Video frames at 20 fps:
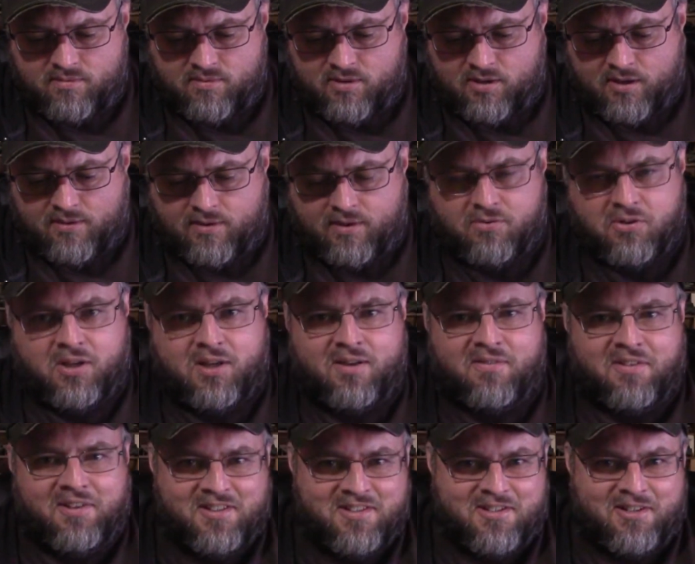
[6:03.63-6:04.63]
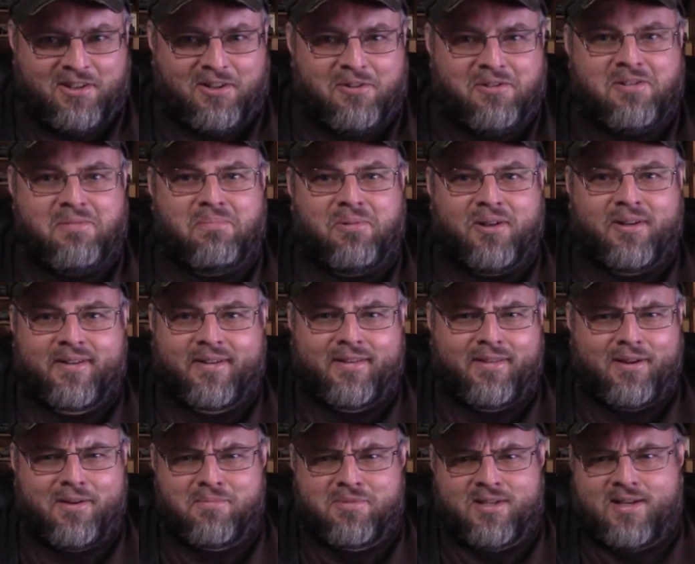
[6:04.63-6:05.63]
think I've ever given a Zaloga book a
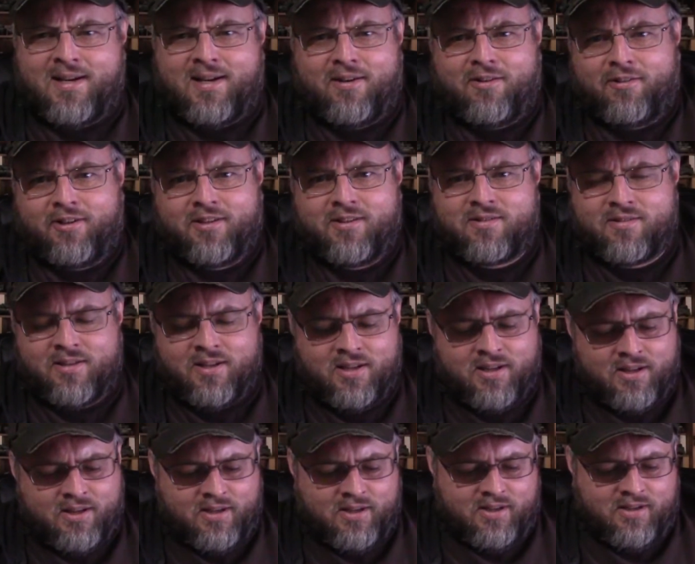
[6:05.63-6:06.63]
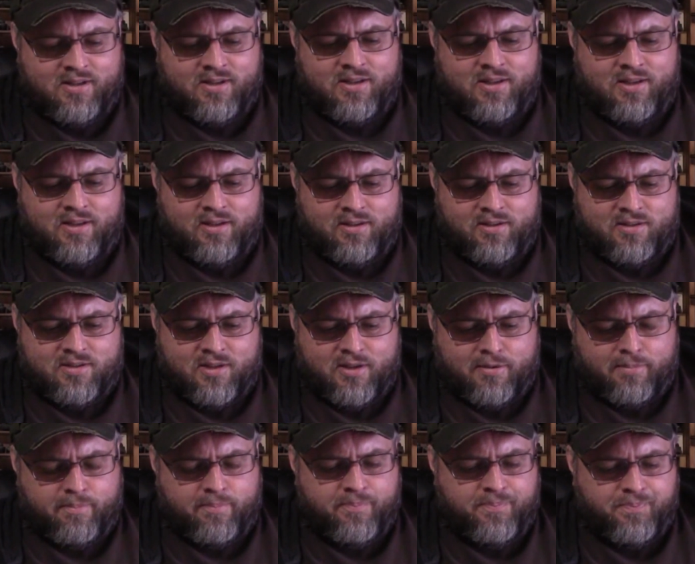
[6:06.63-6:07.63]
thumbs down. He's
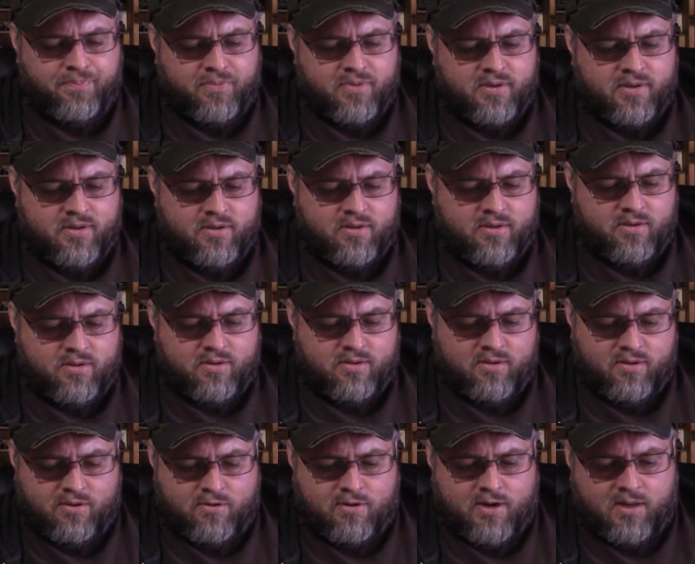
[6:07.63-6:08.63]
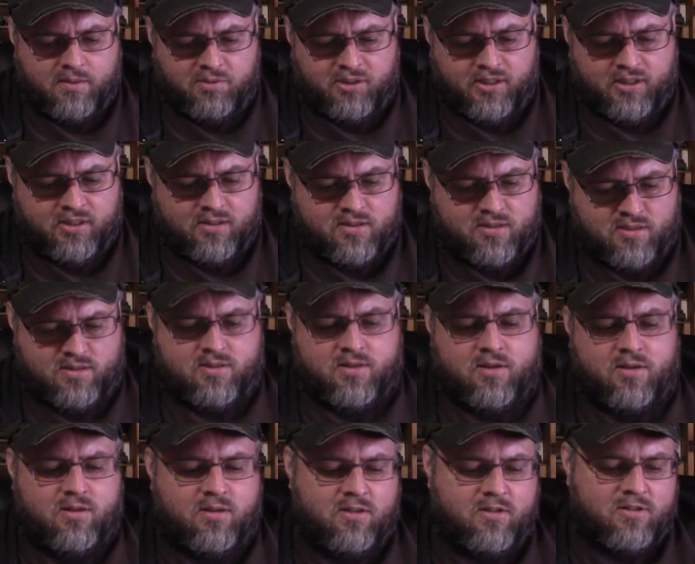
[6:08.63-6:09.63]
incredibly
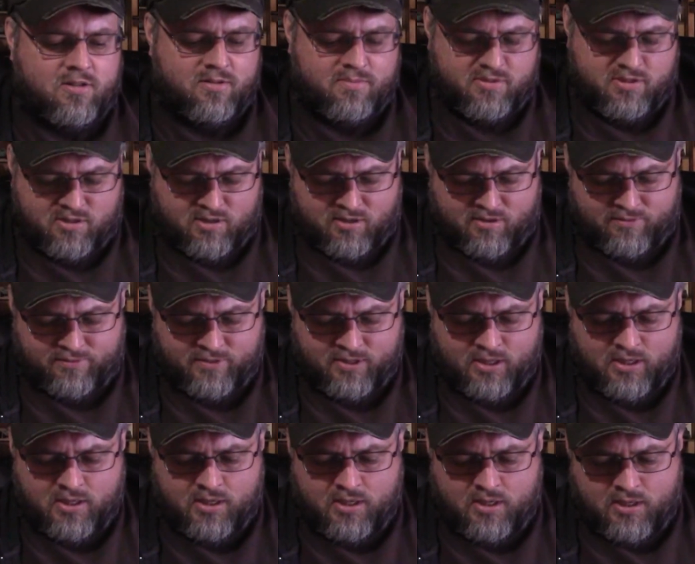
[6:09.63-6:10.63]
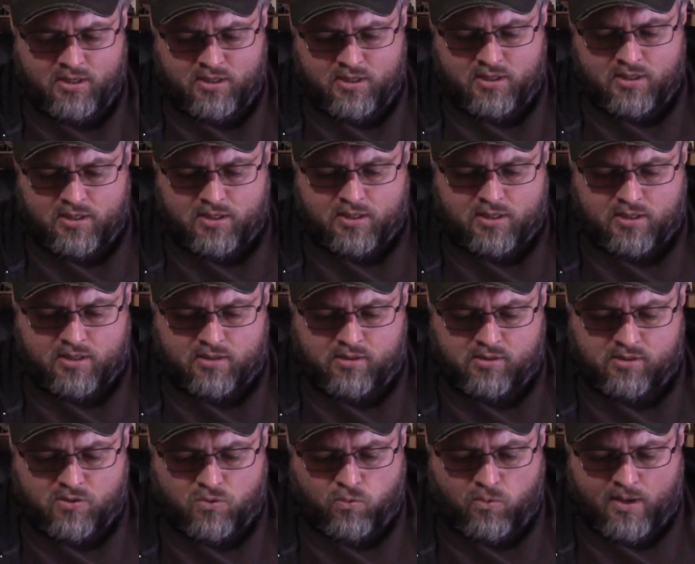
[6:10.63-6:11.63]
consistent in terms of the
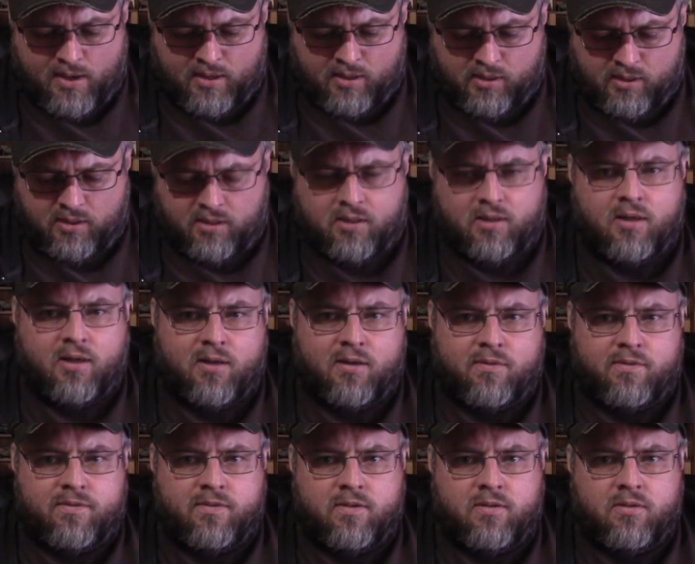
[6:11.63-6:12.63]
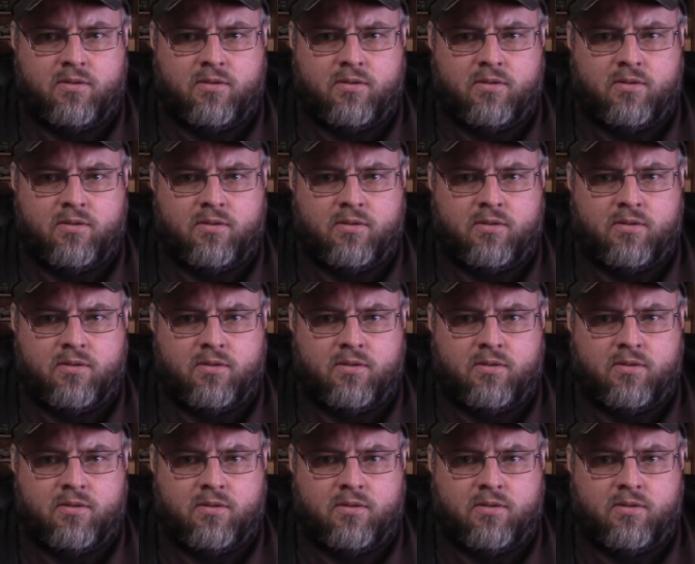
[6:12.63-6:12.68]
quality of